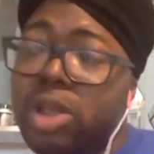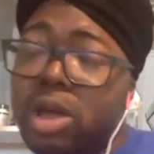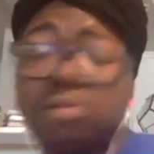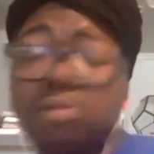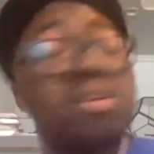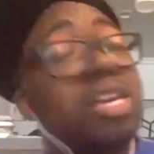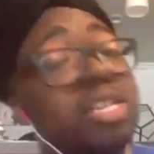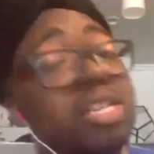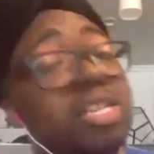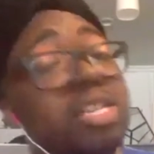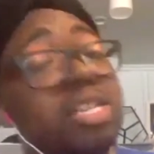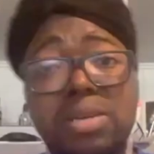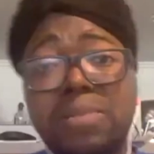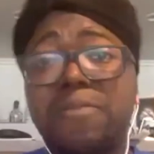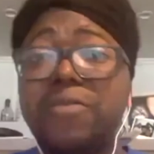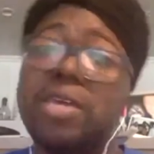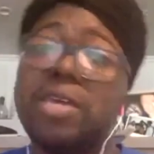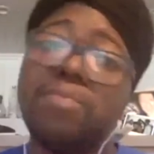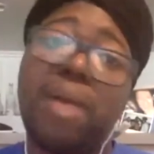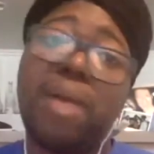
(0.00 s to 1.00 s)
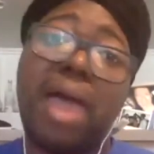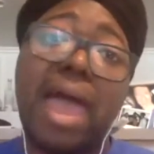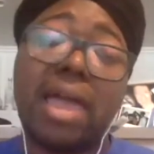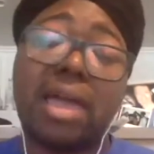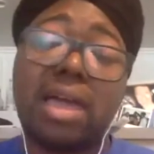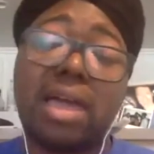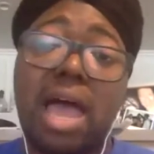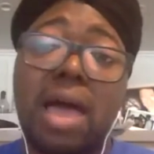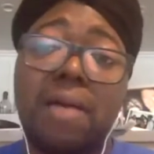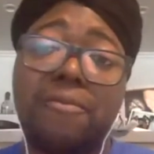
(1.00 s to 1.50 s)
get you some feedback
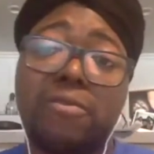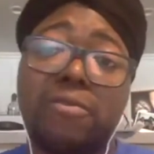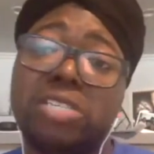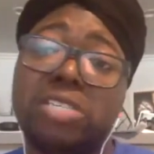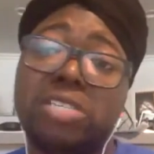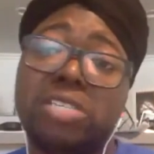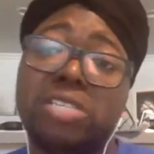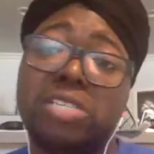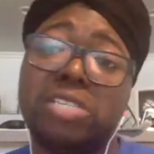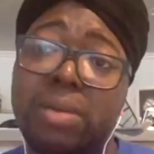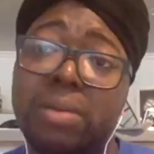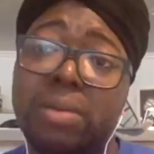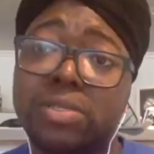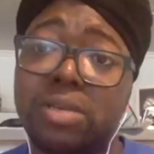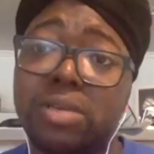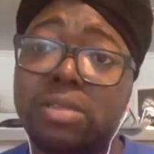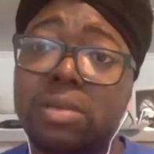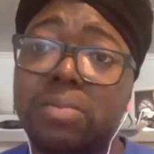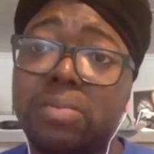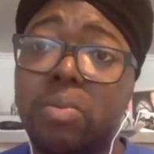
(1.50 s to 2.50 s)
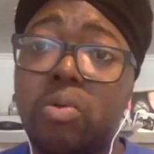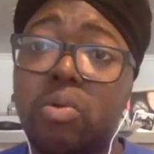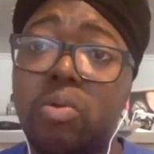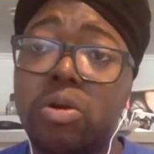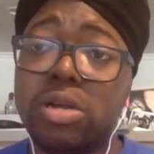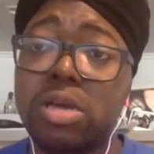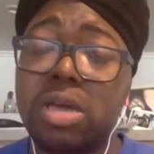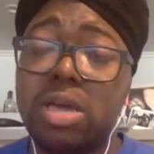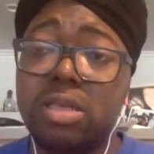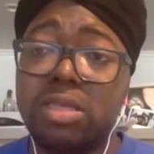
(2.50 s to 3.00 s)
from different members on the
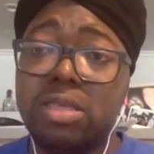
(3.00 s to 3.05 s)
board